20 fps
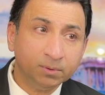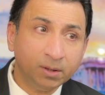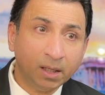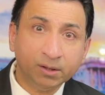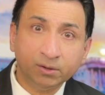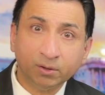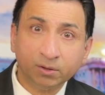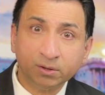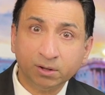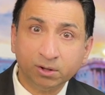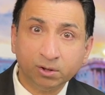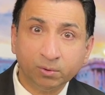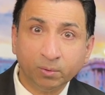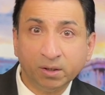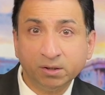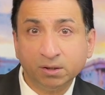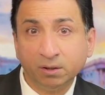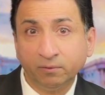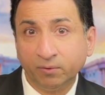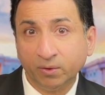dangerous
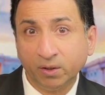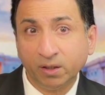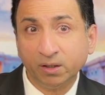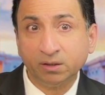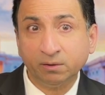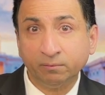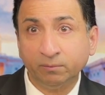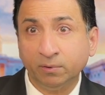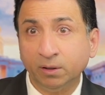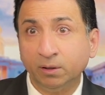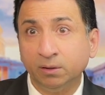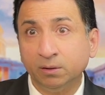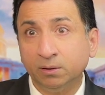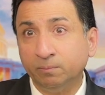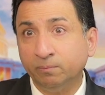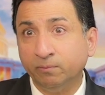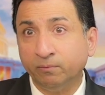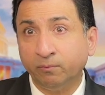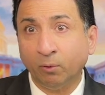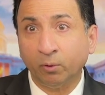situation for us if
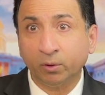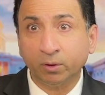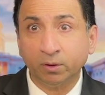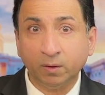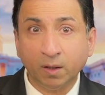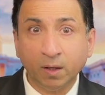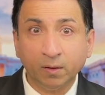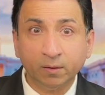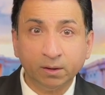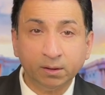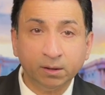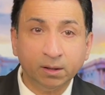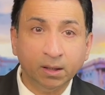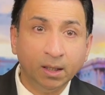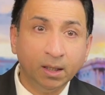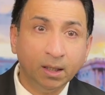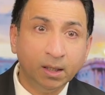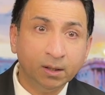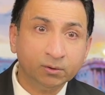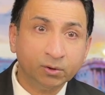they're floating around in
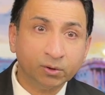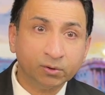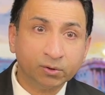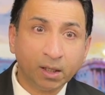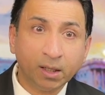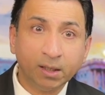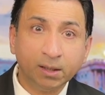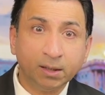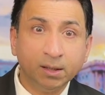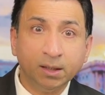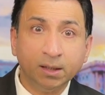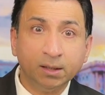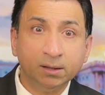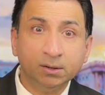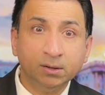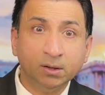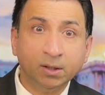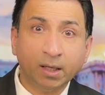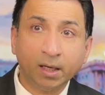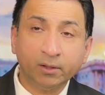society
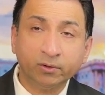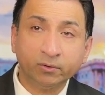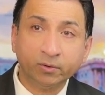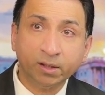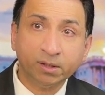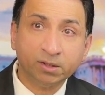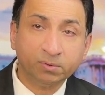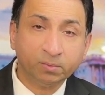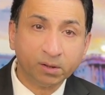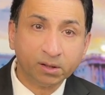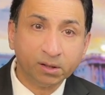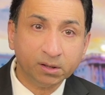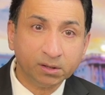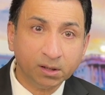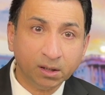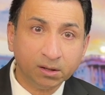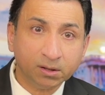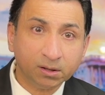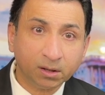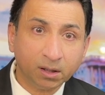and you can't trace where
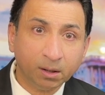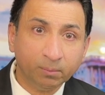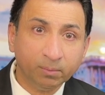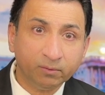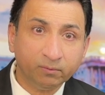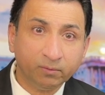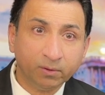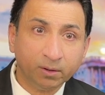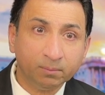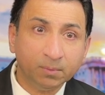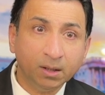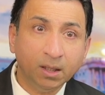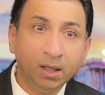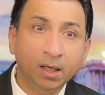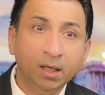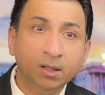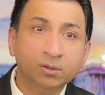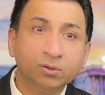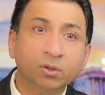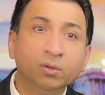these guns are coming from.
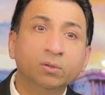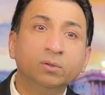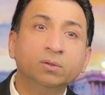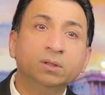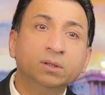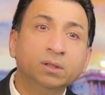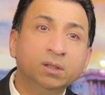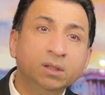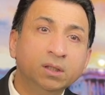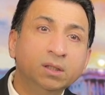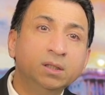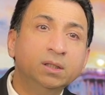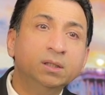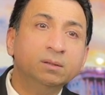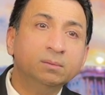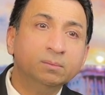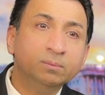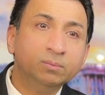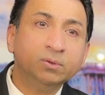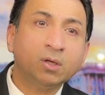So
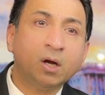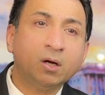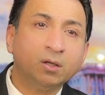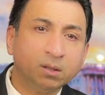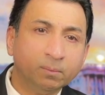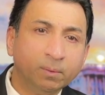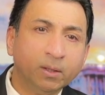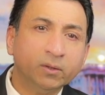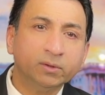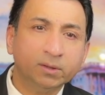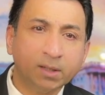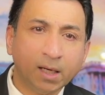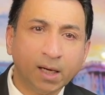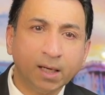he talked about